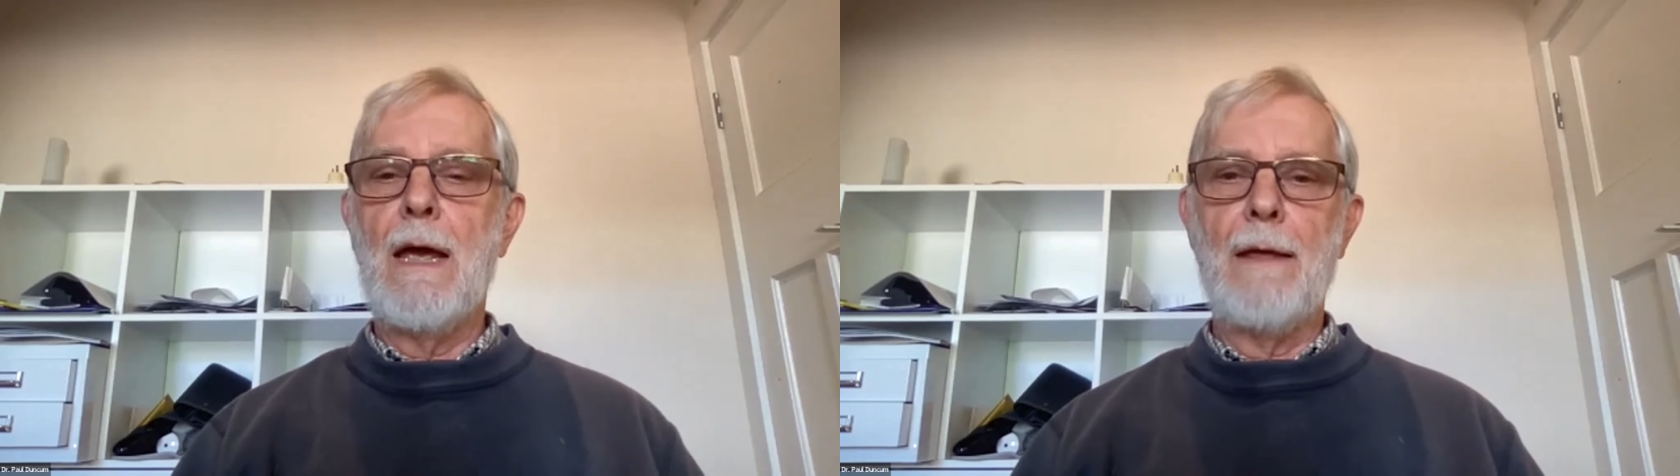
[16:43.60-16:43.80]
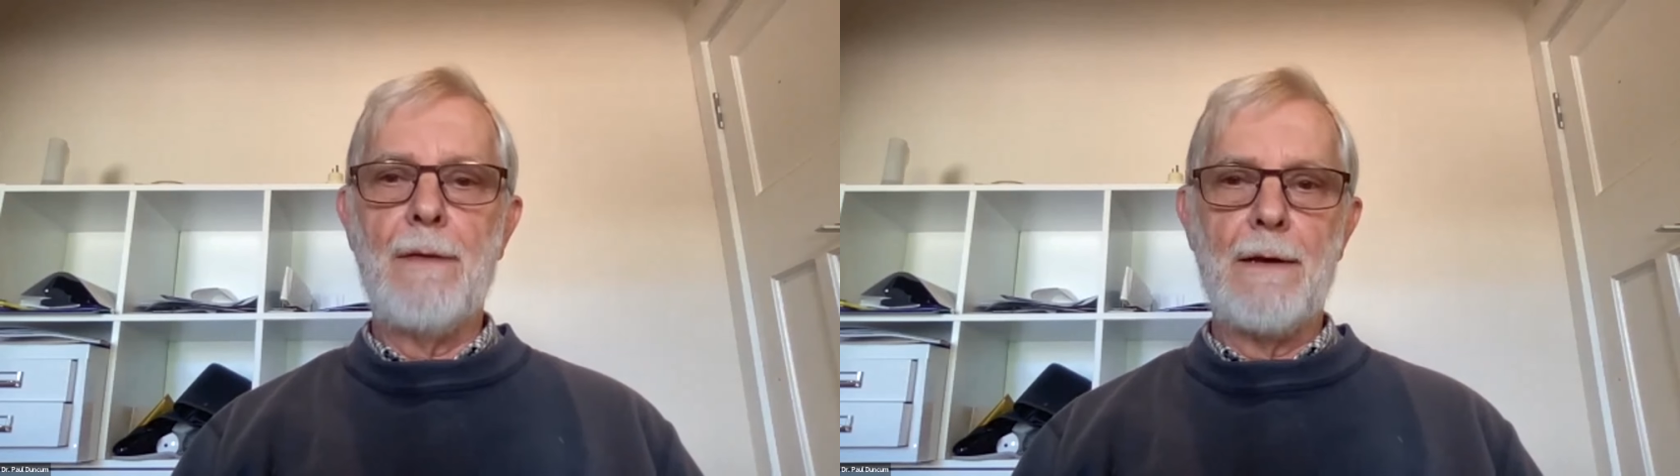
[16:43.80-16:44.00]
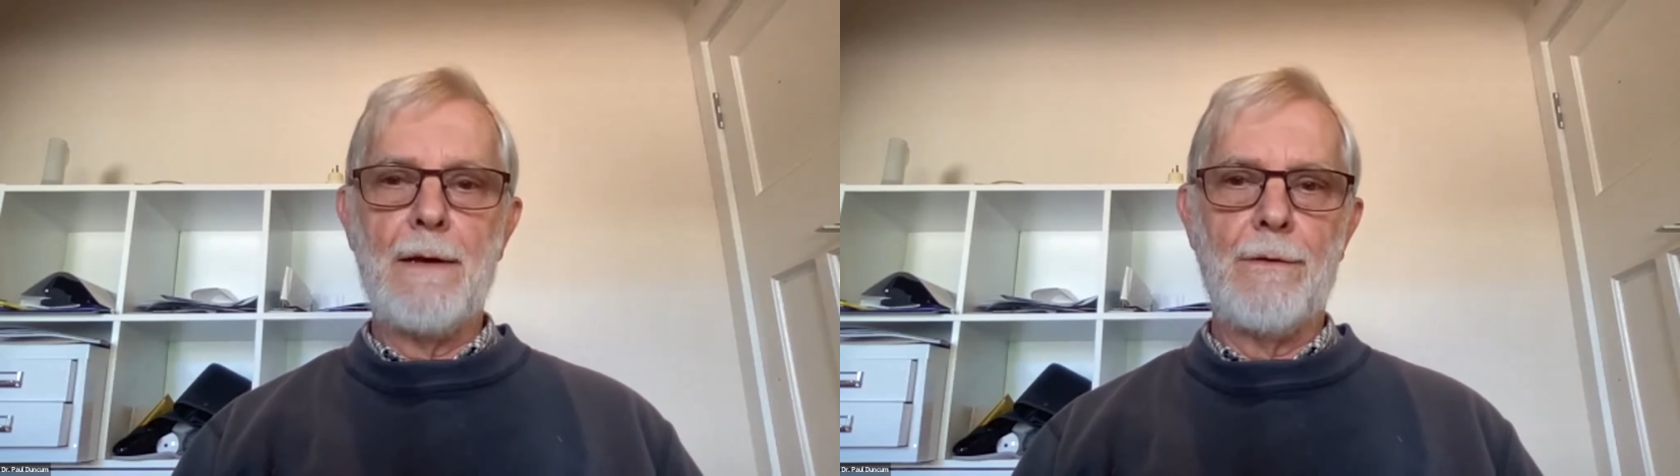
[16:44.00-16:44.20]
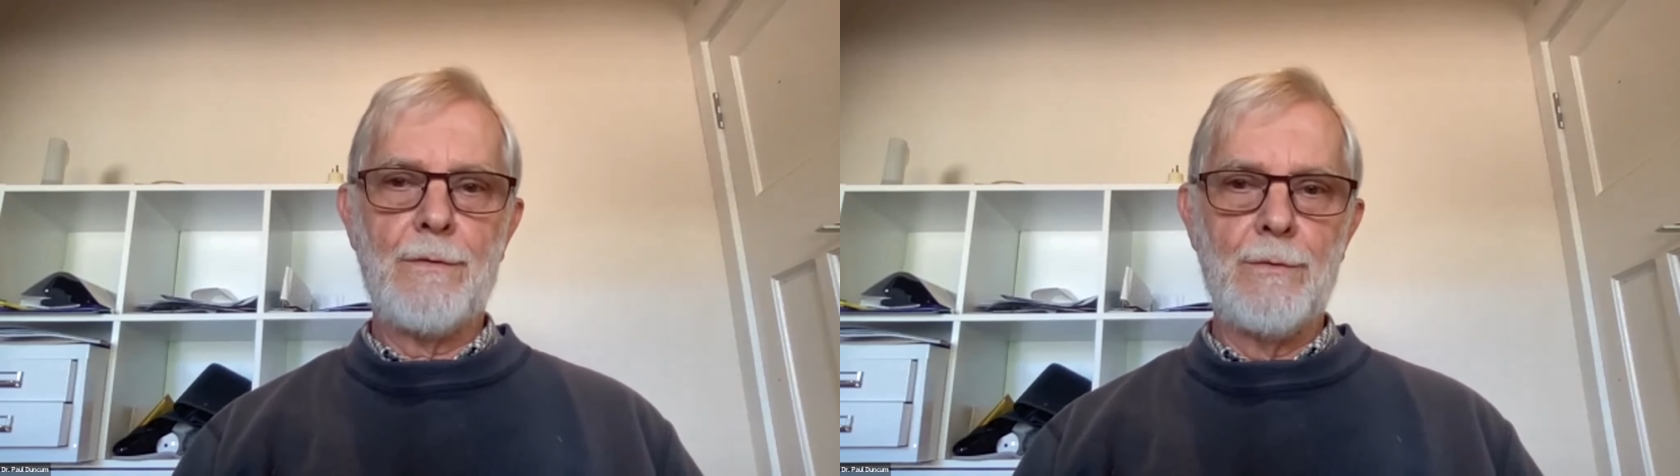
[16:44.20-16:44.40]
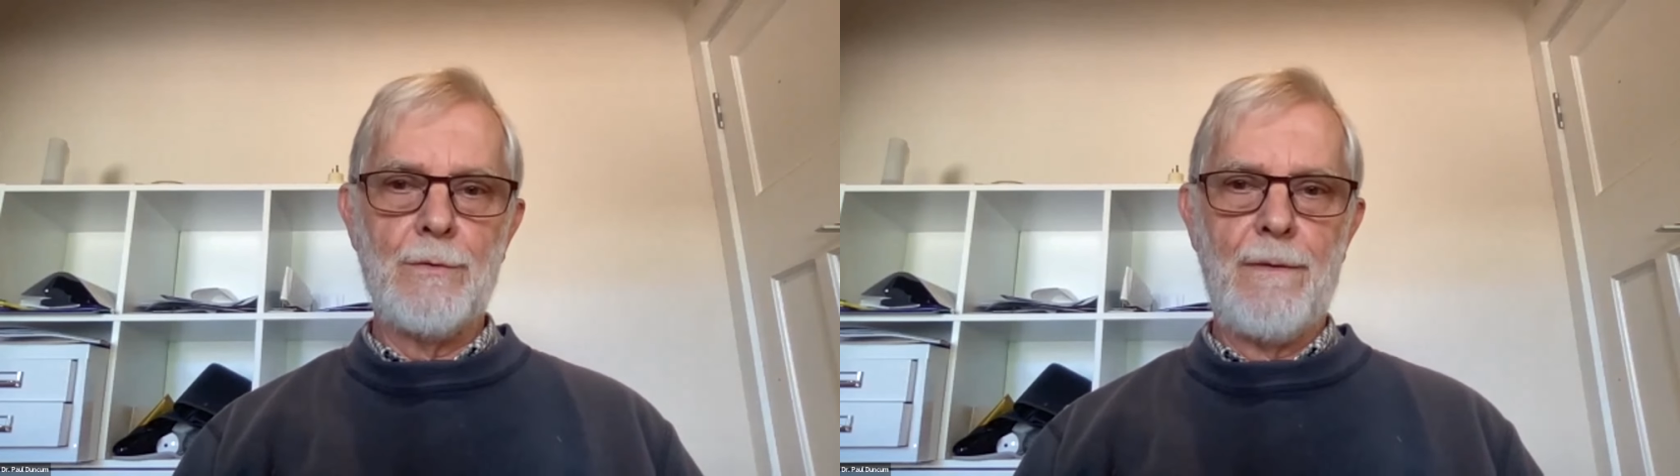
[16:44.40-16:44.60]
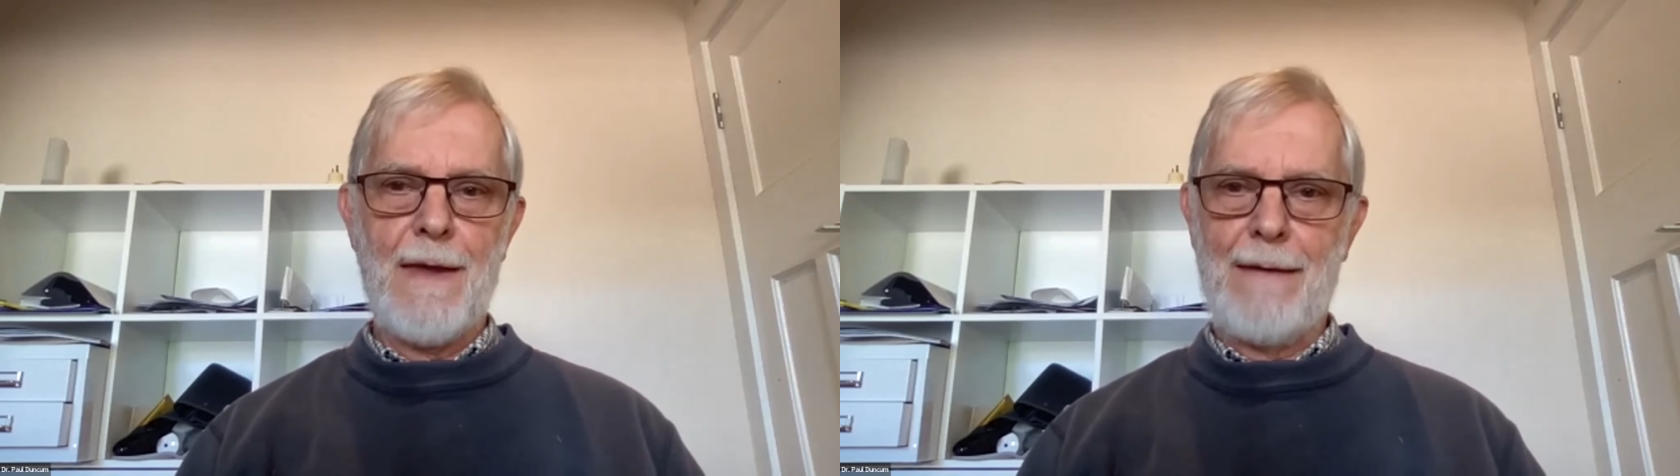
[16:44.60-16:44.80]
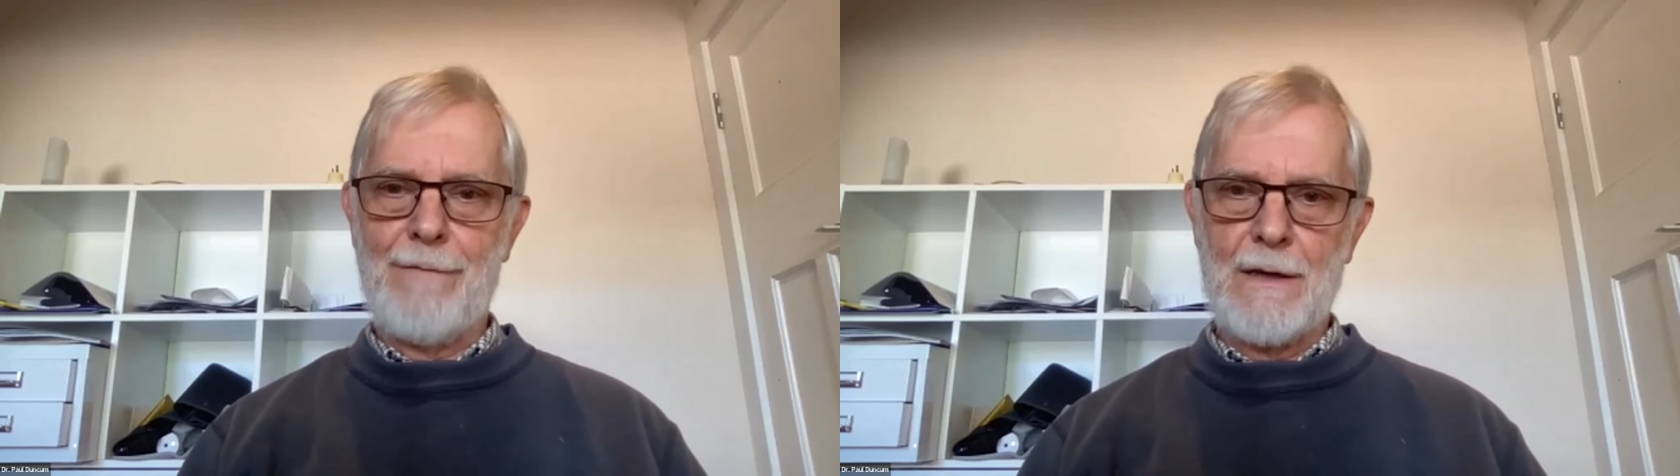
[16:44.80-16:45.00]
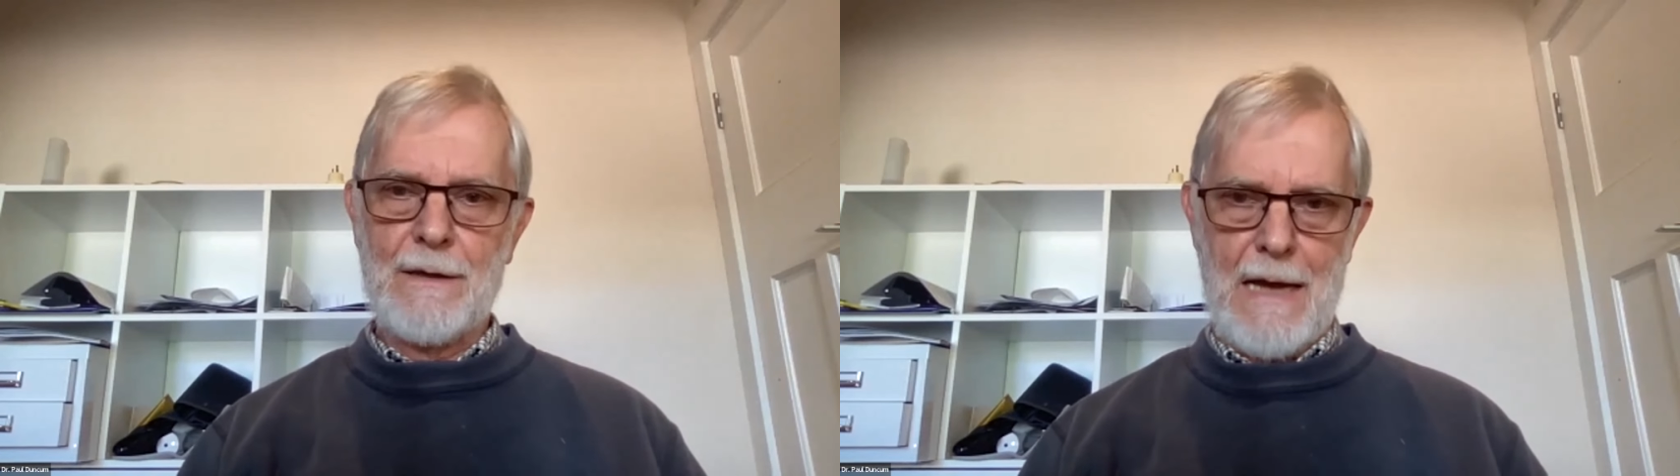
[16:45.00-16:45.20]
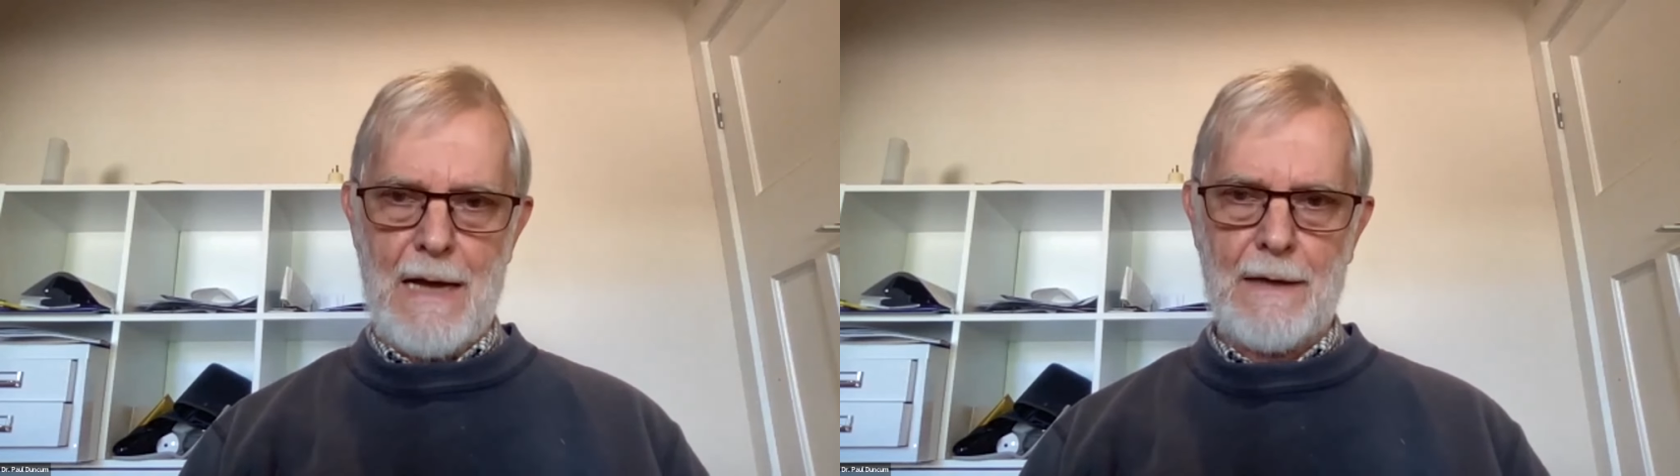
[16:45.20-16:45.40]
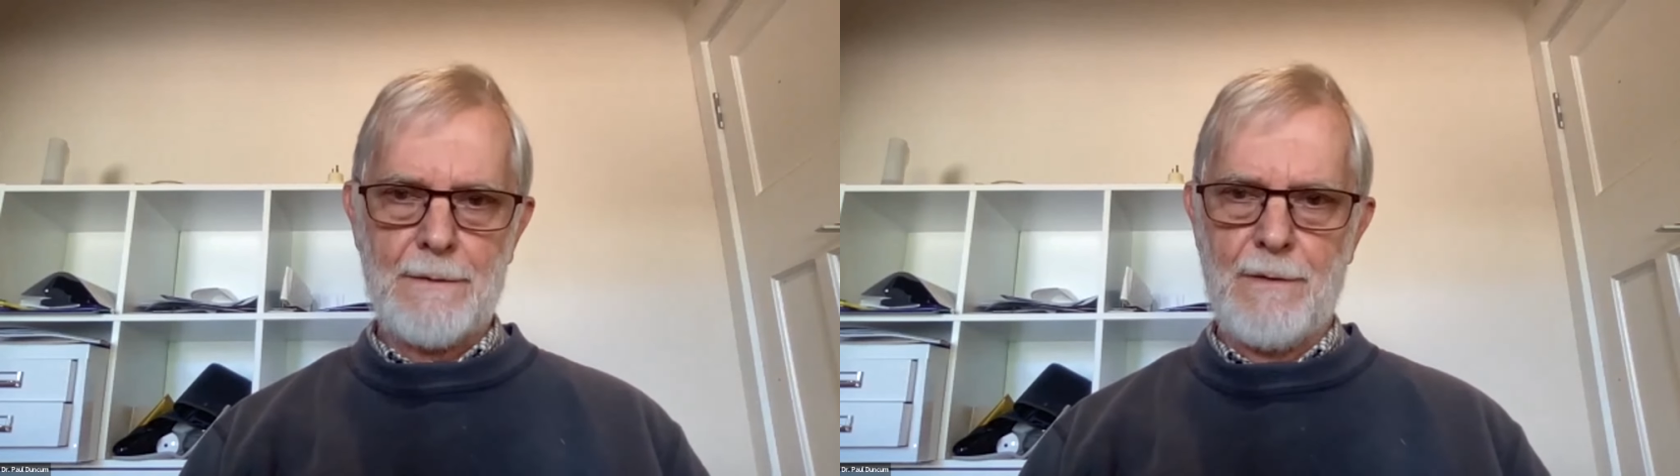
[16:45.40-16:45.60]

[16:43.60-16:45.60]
and then through to the avant-garde